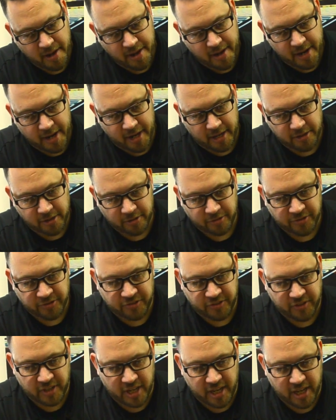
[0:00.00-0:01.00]
And you'll
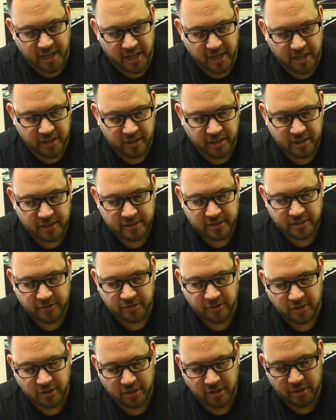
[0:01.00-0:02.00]
see there's
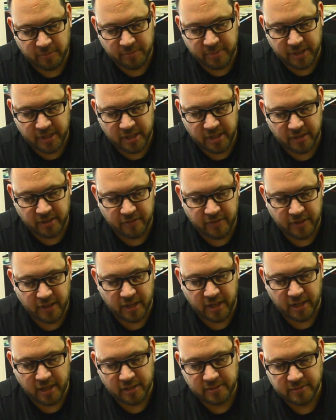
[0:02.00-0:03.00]
a little bit
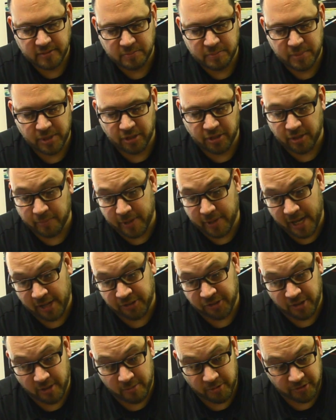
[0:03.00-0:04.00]
of buildup. It
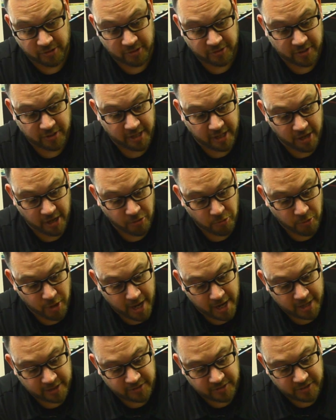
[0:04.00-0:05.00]
actually almost looks like
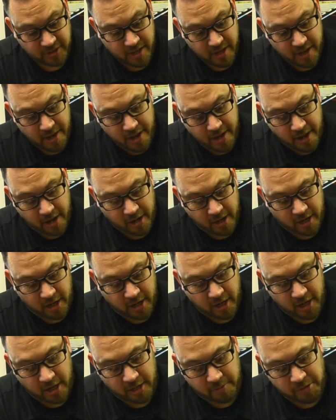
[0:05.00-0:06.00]
earwax.
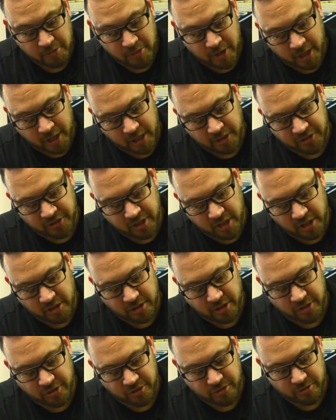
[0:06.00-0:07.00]
And you want to continue
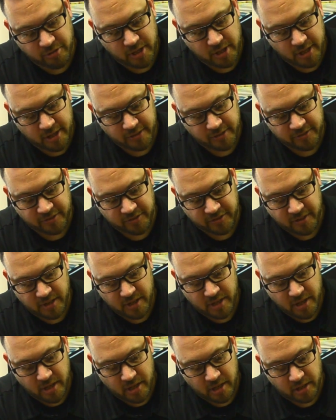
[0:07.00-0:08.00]
to do this
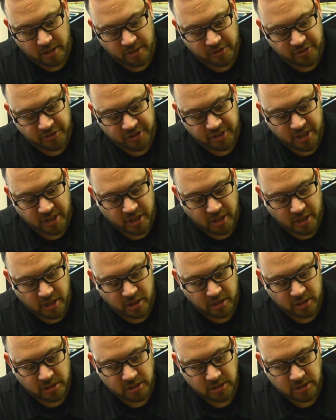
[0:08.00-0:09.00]

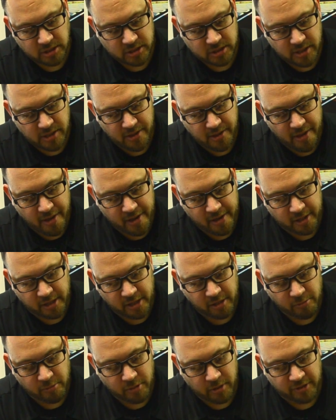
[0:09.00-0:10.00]
until
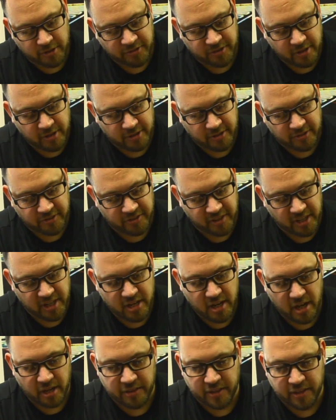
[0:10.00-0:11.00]
you really start to see
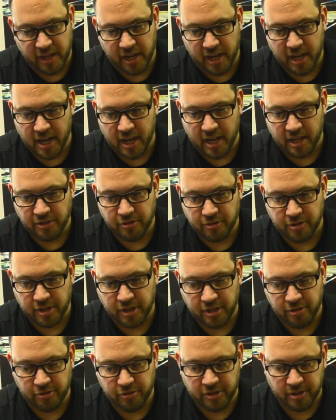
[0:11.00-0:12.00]
nothing on your
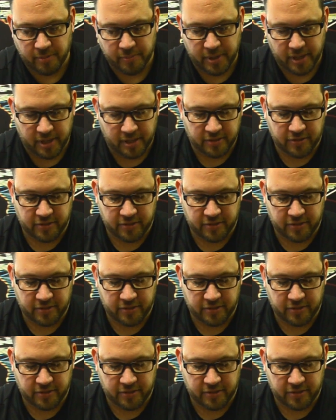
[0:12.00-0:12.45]
Q-tip end.